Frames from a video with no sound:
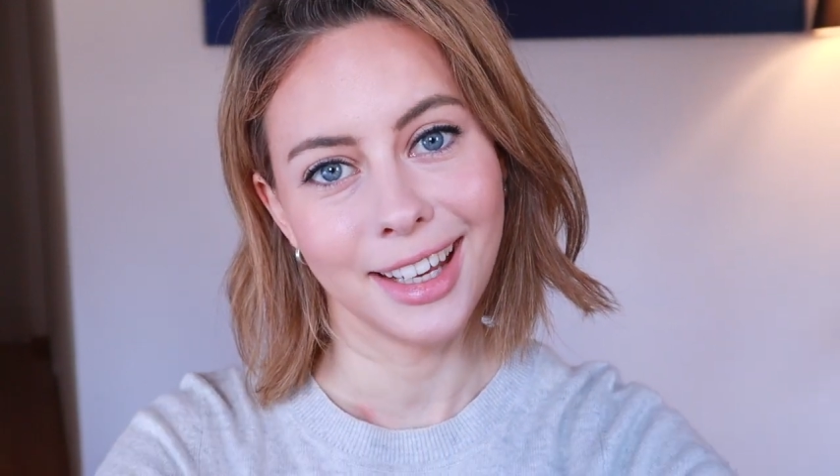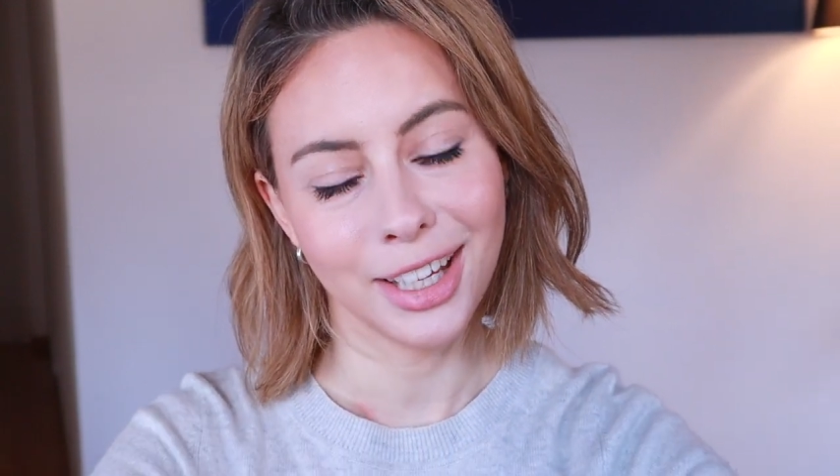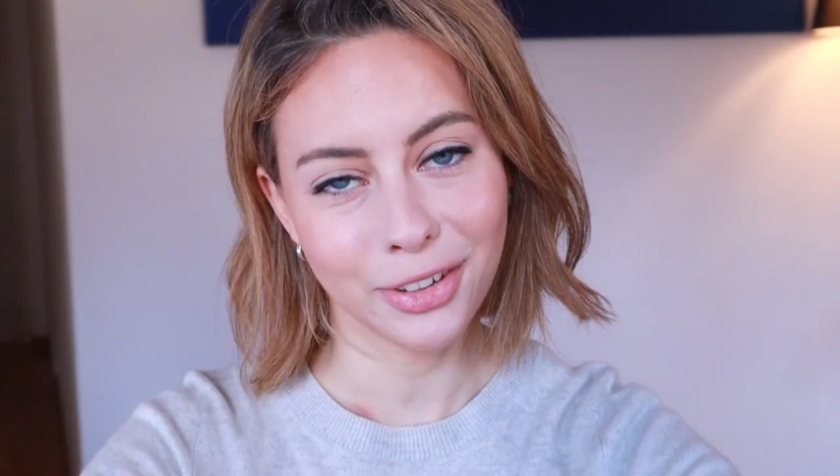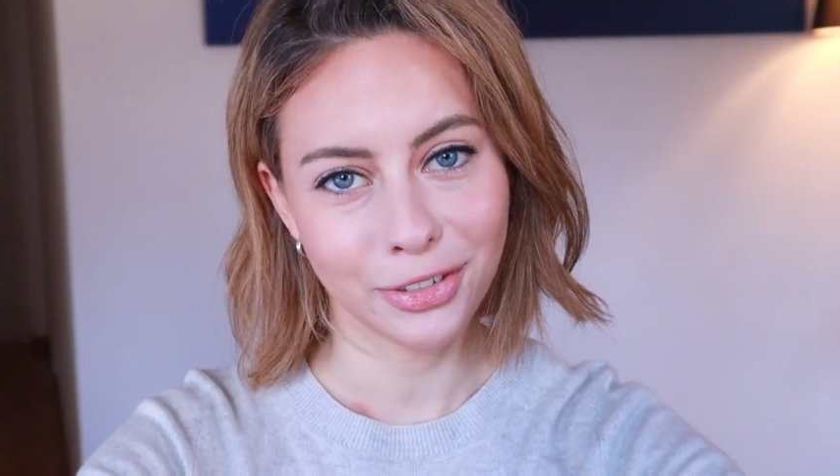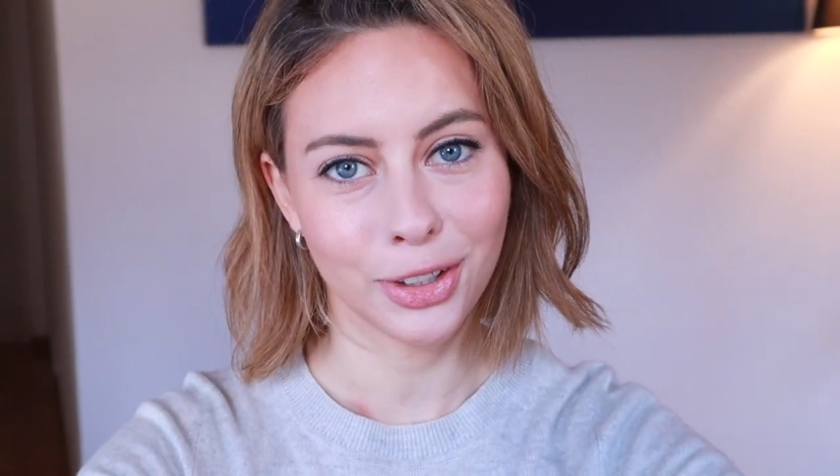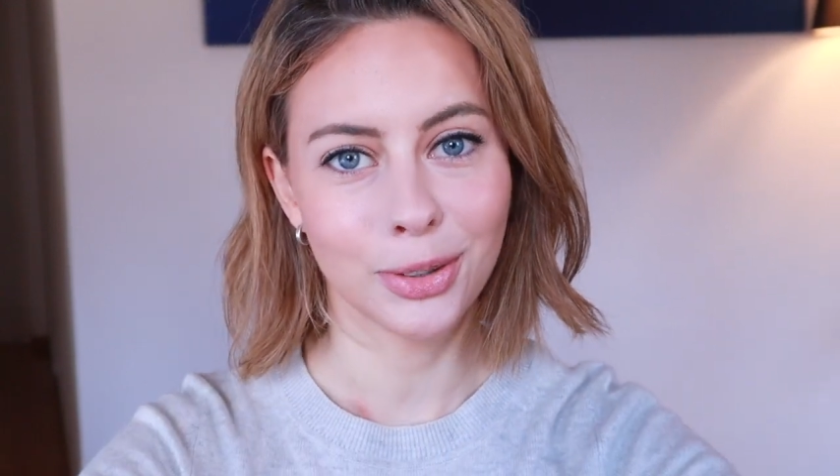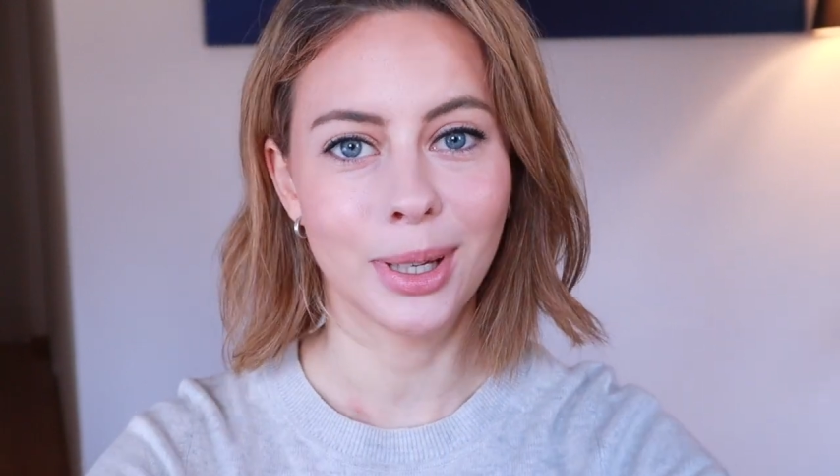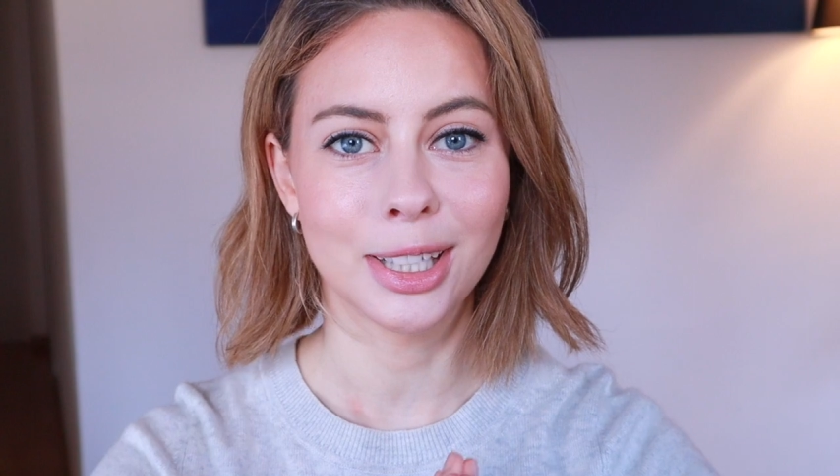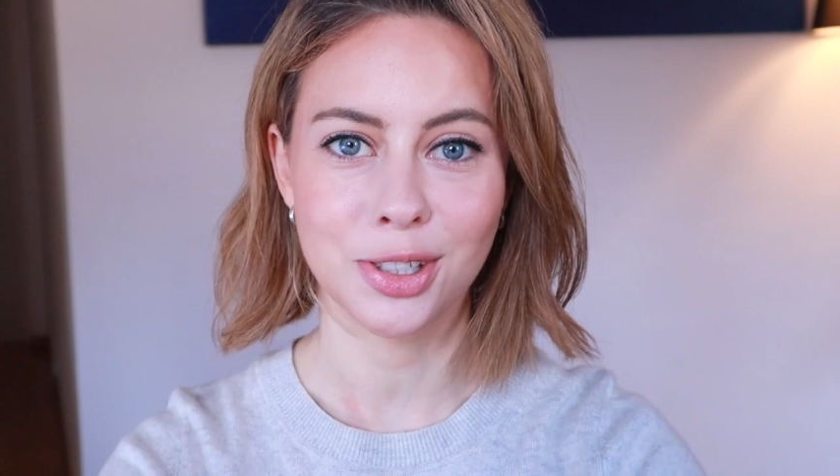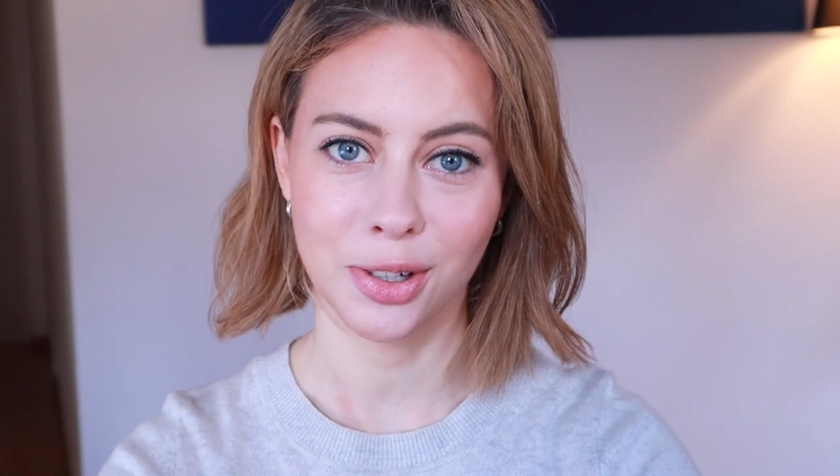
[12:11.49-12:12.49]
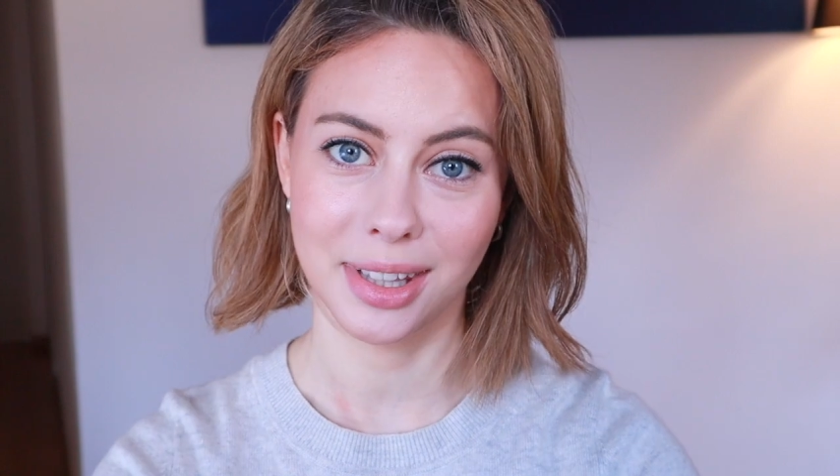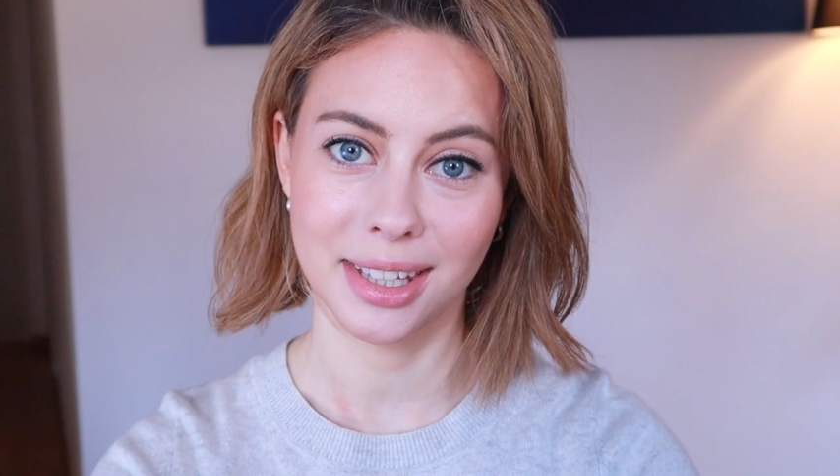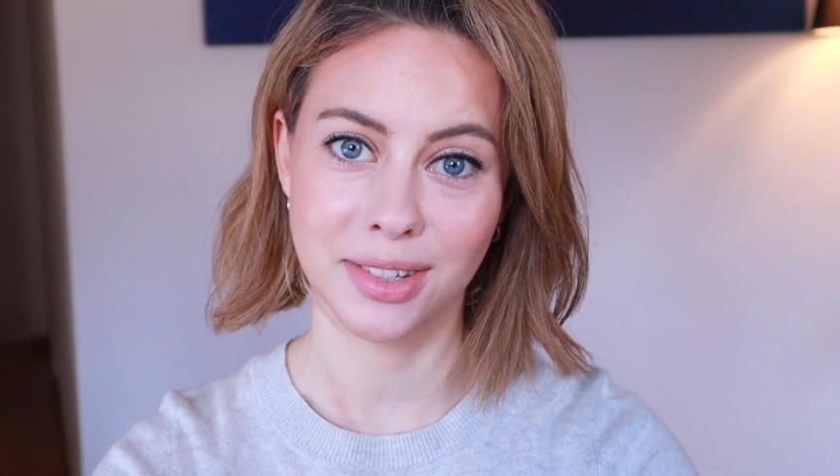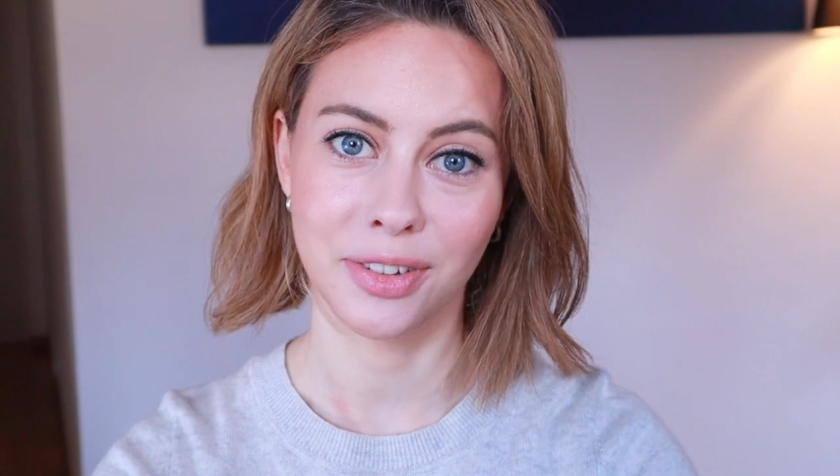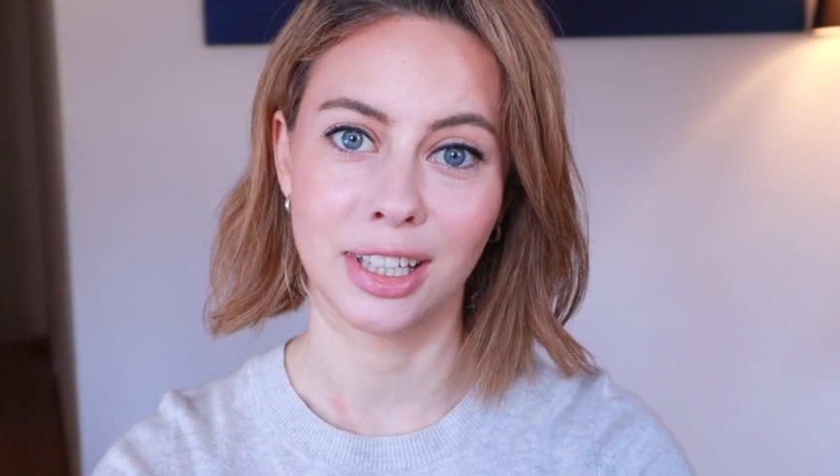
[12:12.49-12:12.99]
If you enjoyed
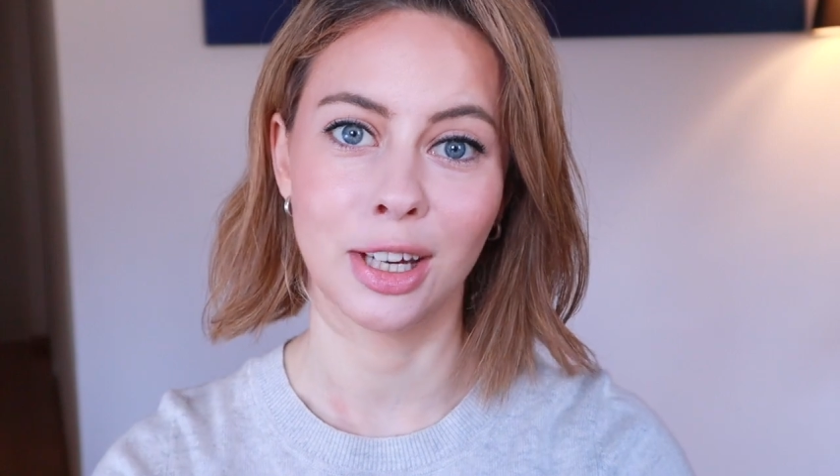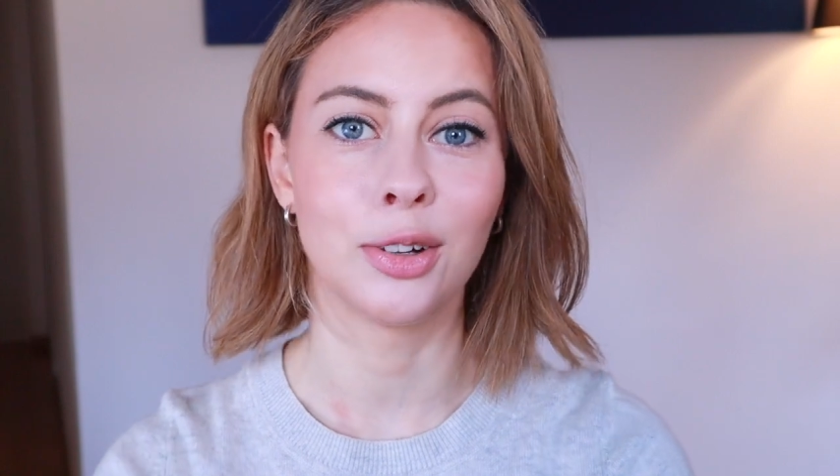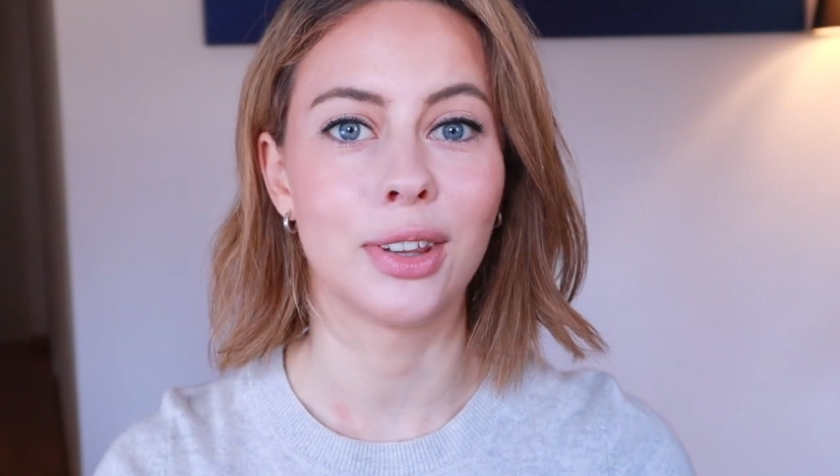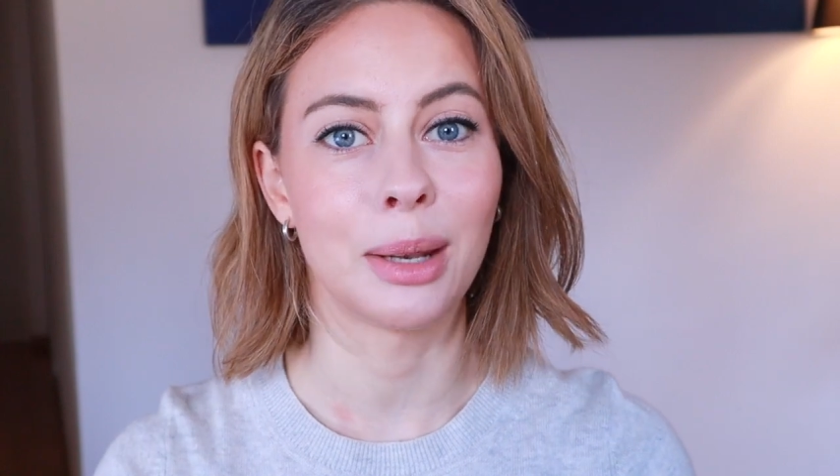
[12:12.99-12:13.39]
this video,